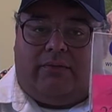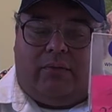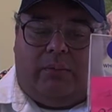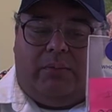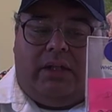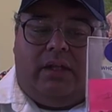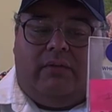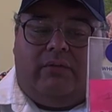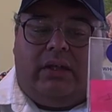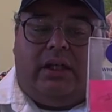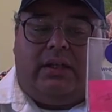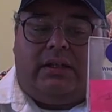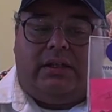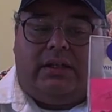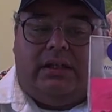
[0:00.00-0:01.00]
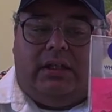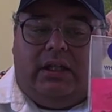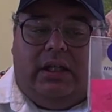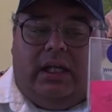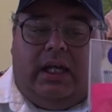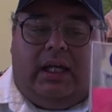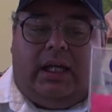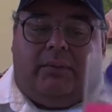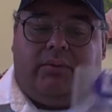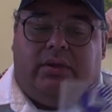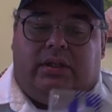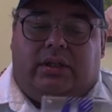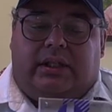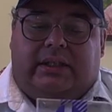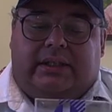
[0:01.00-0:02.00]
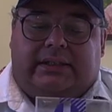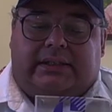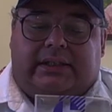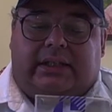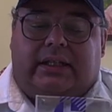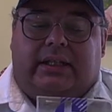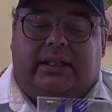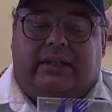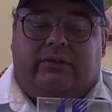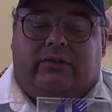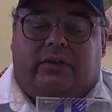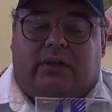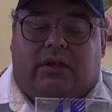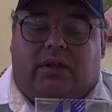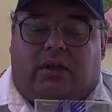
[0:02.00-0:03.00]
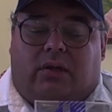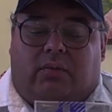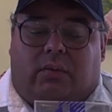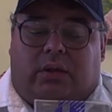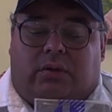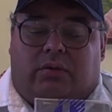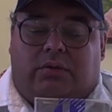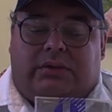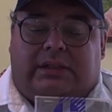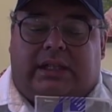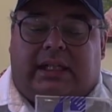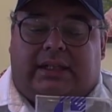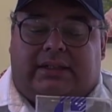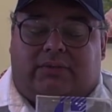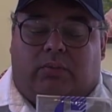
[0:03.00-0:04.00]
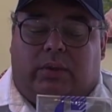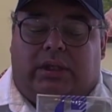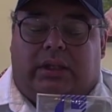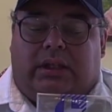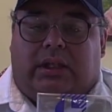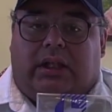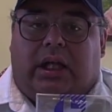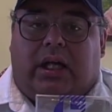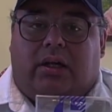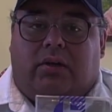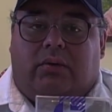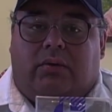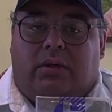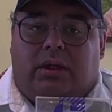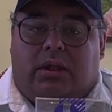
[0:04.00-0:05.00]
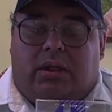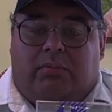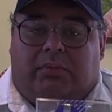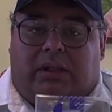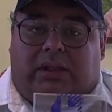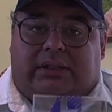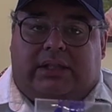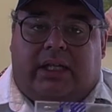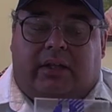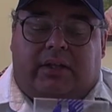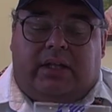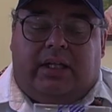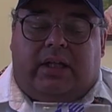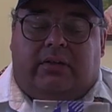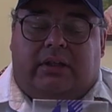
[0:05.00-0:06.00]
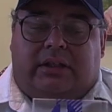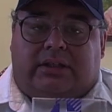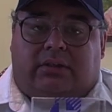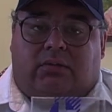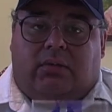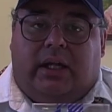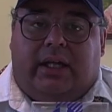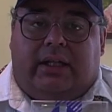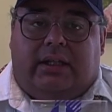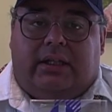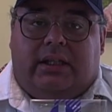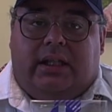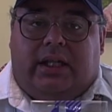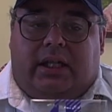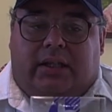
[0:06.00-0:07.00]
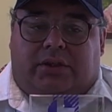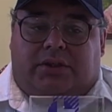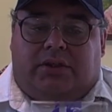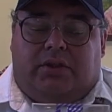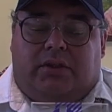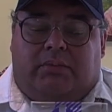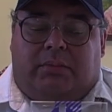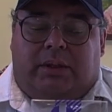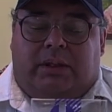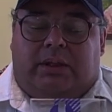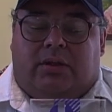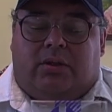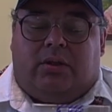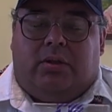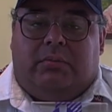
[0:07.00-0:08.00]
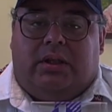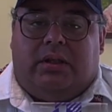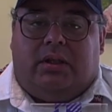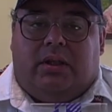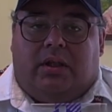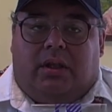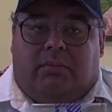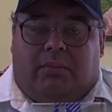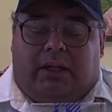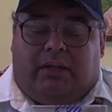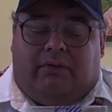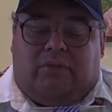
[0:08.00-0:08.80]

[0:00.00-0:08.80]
from the event. And I put it in the sleeve with who's next winning the lotto, because healthcare is a right and shouldn't be determined by the